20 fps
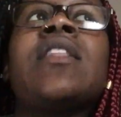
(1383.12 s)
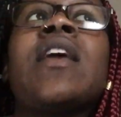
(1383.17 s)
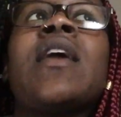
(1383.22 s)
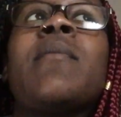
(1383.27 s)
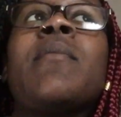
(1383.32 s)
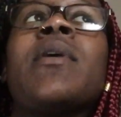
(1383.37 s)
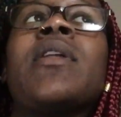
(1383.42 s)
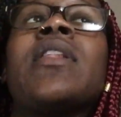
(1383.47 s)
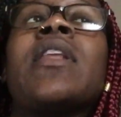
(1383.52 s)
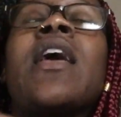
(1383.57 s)

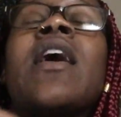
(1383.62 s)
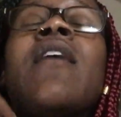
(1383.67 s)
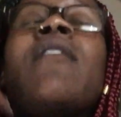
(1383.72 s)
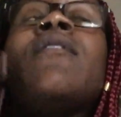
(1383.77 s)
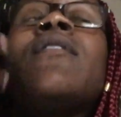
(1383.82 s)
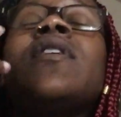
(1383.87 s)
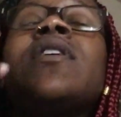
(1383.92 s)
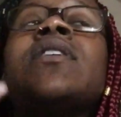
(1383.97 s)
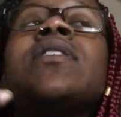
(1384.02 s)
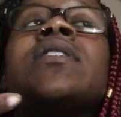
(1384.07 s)
thing, but
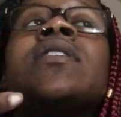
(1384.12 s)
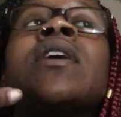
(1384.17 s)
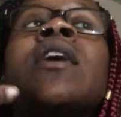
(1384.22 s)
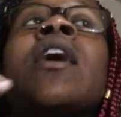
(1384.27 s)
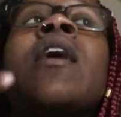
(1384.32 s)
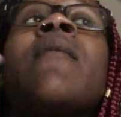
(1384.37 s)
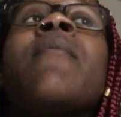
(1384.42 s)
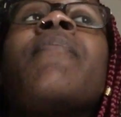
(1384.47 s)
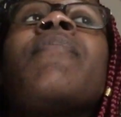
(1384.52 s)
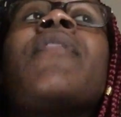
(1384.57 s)
Elvis,
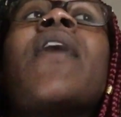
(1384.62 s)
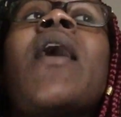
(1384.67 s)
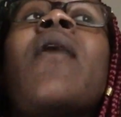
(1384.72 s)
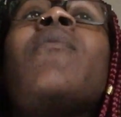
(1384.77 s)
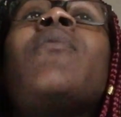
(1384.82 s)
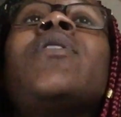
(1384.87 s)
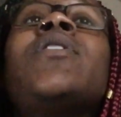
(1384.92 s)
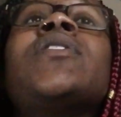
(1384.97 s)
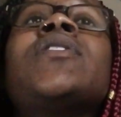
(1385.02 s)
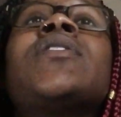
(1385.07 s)

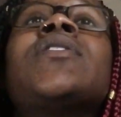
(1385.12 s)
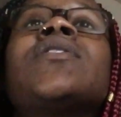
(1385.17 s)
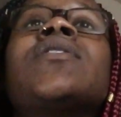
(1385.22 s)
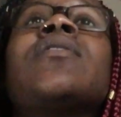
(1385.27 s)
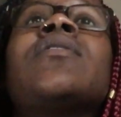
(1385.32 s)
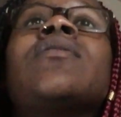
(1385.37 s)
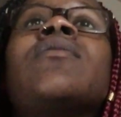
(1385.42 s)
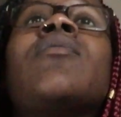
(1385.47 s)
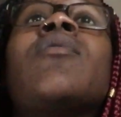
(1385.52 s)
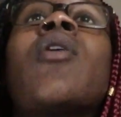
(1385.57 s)
that was
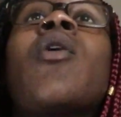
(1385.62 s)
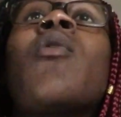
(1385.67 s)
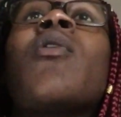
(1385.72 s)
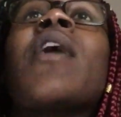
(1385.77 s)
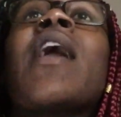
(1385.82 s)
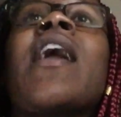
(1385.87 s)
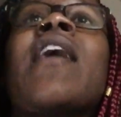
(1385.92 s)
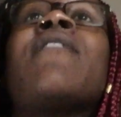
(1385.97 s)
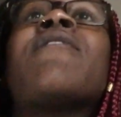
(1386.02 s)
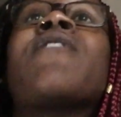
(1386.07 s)

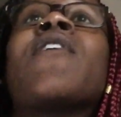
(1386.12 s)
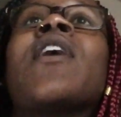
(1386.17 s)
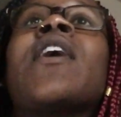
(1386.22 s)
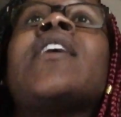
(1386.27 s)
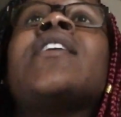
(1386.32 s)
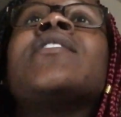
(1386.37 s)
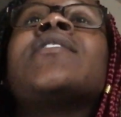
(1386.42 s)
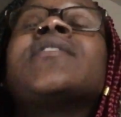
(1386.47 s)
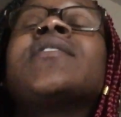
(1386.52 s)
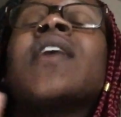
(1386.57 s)
okay for
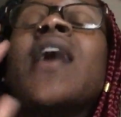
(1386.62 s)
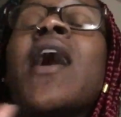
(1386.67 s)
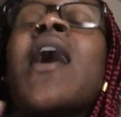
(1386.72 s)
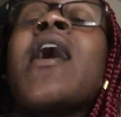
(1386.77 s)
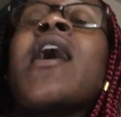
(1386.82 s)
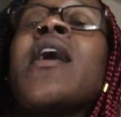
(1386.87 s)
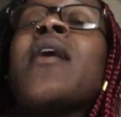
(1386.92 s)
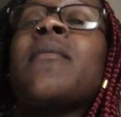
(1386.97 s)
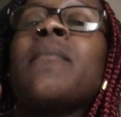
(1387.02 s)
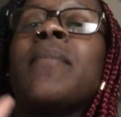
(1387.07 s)
his
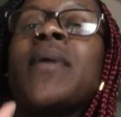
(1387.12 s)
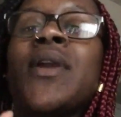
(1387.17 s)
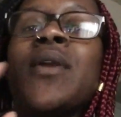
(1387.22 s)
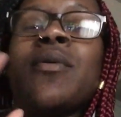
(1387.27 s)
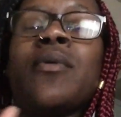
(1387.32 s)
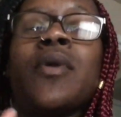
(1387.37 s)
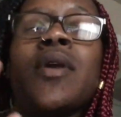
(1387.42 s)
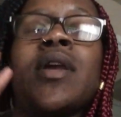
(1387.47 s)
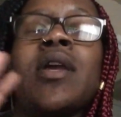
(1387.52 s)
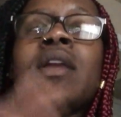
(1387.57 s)
time
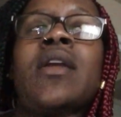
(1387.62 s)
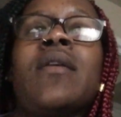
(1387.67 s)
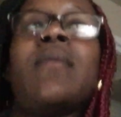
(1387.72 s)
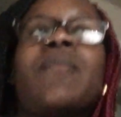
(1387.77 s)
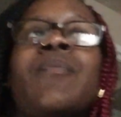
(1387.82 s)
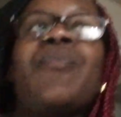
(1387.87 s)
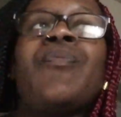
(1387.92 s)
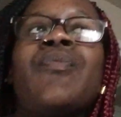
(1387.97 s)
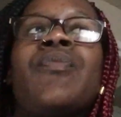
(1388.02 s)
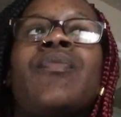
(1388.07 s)
period.
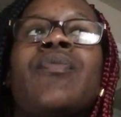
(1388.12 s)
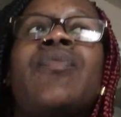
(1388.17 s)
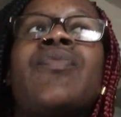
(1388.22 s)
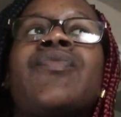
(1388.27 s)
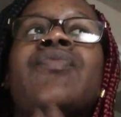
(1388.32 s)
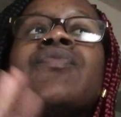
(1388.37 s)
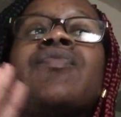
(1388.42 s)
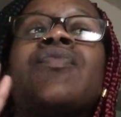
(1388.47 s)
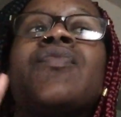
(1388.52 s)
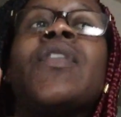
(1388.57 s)

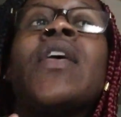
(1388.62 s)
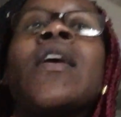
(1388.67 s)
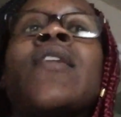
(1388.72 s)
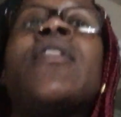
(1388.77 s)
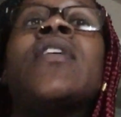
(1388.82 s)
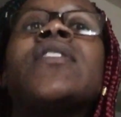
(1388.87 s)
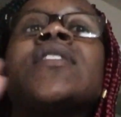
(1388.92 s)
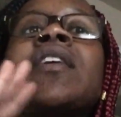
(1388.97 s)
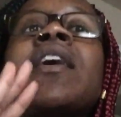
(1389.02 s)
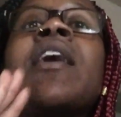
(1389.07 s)

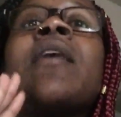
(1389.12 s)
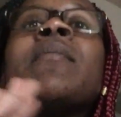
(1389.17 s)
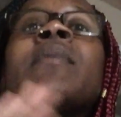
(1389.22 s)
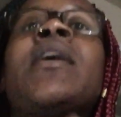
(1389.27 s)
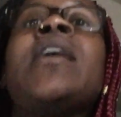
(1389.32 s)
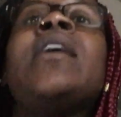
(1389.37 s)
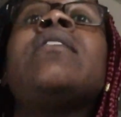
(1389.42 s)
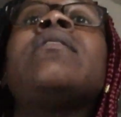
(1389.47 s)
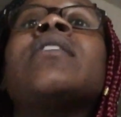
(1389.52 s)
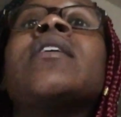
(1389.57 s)
And the time
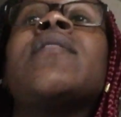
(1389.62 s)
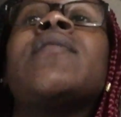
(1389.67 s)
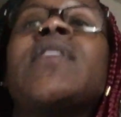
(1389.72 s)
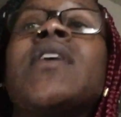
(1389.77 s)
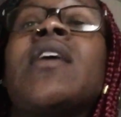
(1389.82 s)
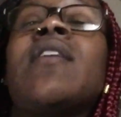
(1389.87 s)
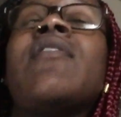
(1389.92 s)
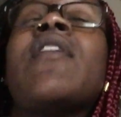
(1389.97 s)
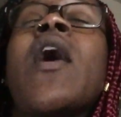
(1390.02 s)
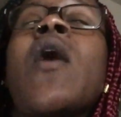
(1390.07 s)
he lived
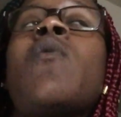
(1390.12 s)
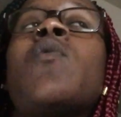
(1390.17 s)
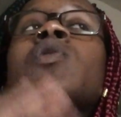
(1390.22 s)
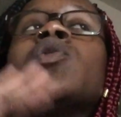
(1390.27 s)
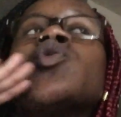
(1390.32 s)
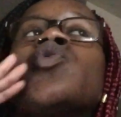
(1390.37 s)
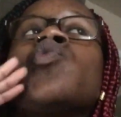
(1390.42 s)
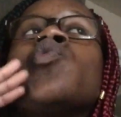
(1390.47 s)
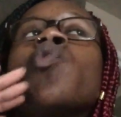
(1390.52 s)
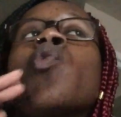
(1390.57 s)
in, that
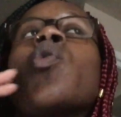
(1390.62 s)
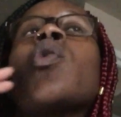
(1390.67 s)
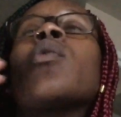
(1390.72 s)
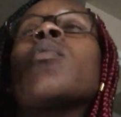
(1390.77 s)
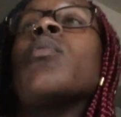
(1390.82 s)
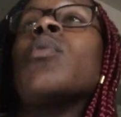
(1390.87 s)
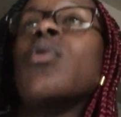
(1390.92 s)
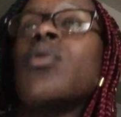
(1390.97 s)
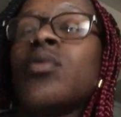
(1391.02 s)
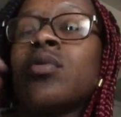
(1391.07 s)
was
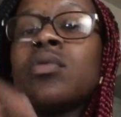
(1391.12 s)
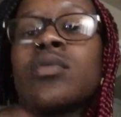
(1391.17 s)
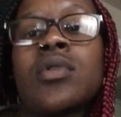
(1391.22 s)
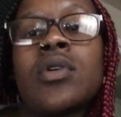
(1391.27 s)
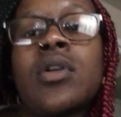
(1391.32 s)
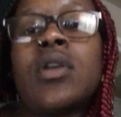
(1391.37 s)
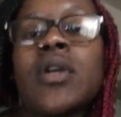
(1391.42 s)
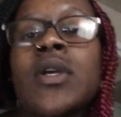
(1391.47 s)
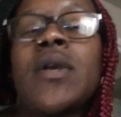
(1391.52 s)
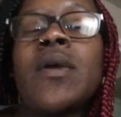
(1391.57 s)
normal.
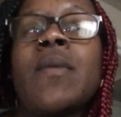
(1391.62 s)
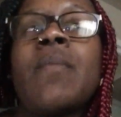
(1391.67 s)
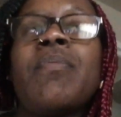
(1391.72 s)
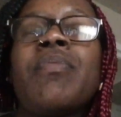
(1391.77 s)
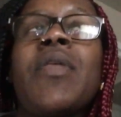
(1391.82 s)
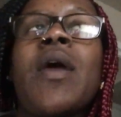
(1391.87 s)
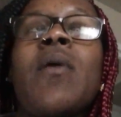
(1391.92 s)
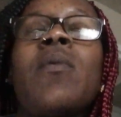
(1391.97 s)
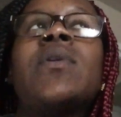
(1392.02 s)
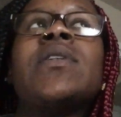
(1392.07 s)

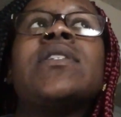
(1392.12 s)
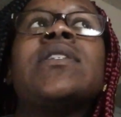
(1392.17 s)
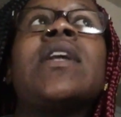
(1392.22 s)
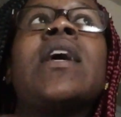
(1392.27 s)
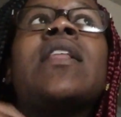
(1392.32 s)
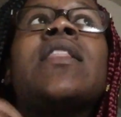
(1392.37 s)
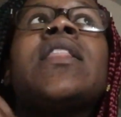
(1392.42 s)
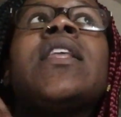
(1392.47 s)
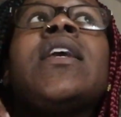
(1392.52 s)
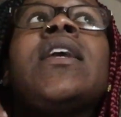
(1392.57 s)
That was
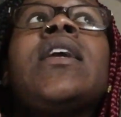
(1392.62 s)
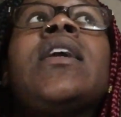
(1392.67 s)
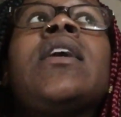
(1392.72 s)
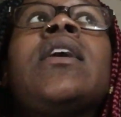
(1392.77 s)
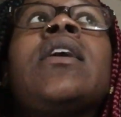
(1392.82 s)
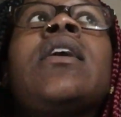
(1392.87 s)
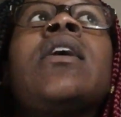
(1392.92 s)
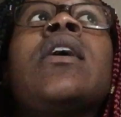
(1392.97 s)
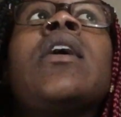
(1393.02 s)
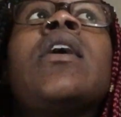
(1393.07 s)

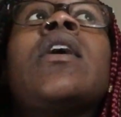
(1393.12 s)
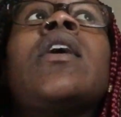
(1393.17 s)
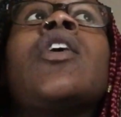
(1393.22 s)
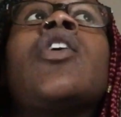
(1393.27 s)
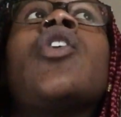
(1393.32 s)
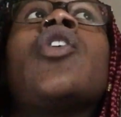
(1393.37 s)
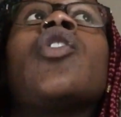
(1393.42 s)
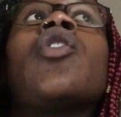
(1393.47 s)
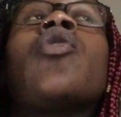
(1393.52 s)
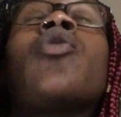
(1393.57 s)
nothing
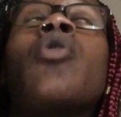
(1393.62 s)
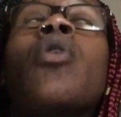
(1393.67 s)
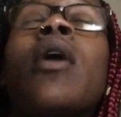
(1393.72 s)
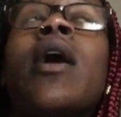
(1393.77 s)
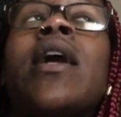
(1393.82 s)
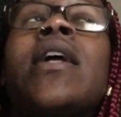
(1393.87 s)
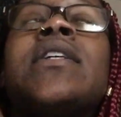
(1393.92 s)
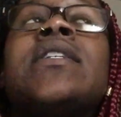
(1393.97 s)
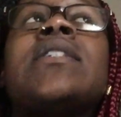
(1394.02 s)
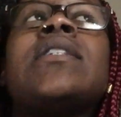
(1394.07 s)

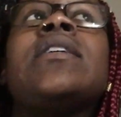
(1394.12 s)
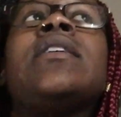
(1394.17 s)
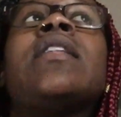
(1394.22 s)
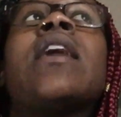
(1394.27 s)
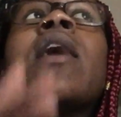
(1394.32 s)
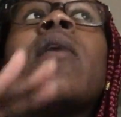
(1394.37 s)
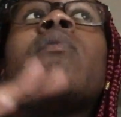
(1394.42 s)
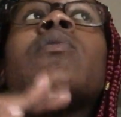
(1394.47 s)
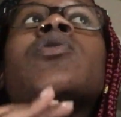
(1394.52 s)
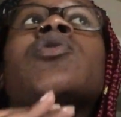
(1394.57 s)
crazy.
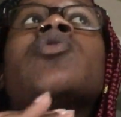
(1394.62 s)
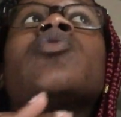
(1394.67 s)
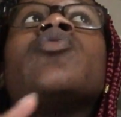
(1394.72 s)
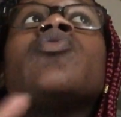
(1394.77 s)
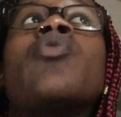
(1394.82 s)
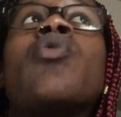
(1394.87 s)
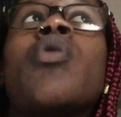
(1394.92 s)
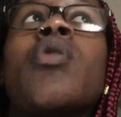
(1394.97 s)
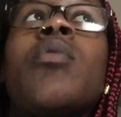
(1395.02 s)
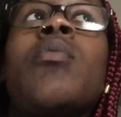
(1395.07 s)
That was
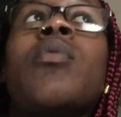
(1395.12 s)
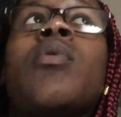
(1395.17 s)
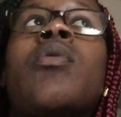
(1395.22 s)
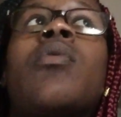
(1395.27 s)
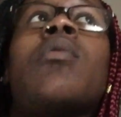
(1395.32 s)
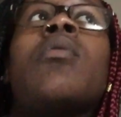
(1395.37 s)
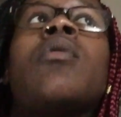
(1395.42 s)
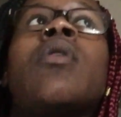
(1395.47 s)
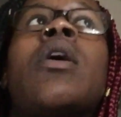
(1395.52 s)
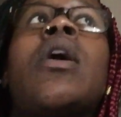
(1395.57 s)

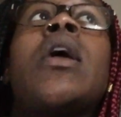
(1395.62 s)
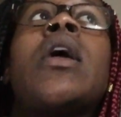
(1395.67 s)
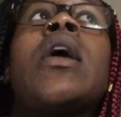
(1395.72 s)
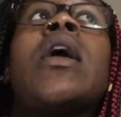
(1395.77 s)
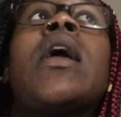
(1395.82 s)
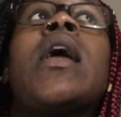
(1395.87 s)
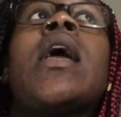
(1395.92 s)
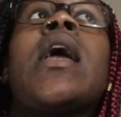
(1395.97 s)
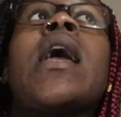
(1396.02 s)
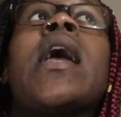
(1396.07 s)
normal.
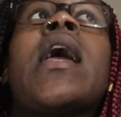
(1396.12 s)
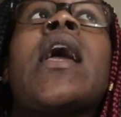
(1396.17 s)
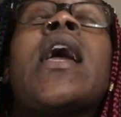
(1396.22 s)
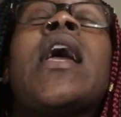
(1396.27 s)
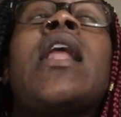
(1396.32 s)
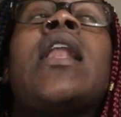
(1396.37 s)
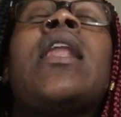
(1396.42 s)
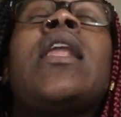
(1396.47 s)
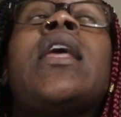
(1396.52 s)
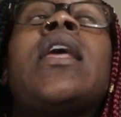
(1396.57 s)

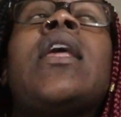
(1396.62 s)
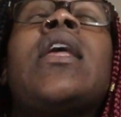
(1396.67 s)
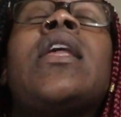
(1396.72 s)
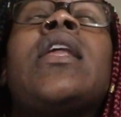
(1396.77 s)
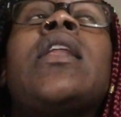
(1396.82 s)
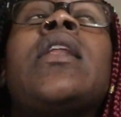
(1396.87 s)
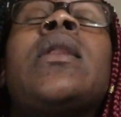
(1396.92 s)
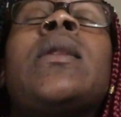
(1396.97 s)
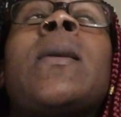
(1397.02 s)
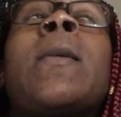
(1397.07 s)
And
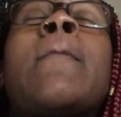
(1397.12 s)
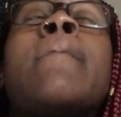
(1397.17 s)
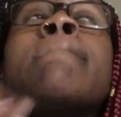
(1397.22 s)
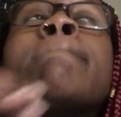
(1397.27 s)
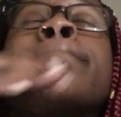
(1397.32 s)
then